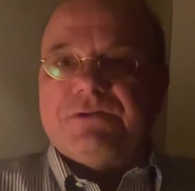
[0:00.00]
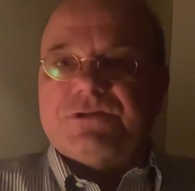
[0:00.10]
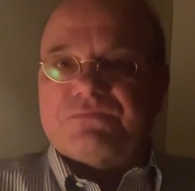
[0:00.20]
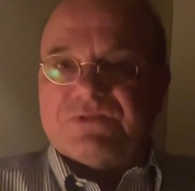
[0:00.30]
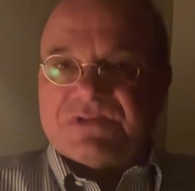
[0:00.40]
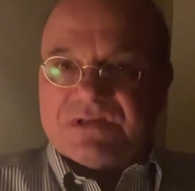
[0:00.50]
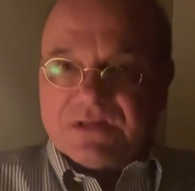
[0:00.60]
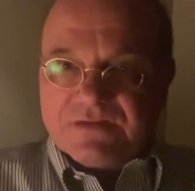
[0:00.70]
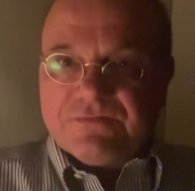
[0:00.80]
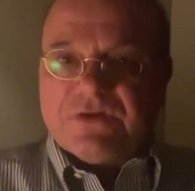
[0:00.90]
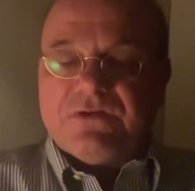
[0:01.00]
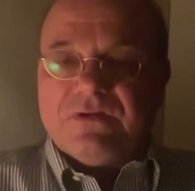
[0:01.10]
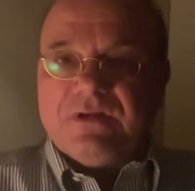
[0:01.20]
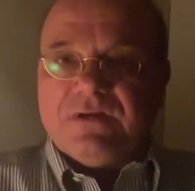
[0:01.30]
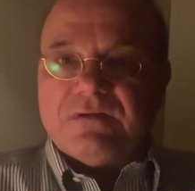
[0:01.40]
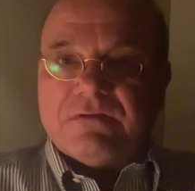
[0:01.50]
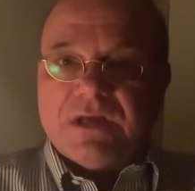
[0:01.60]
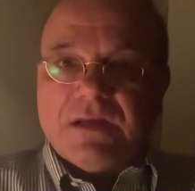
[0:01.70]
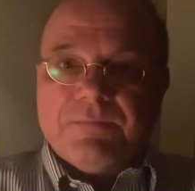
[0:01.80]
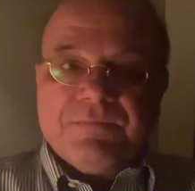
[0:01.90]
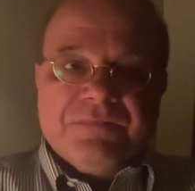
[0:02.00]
which was delivered to the Ukraine.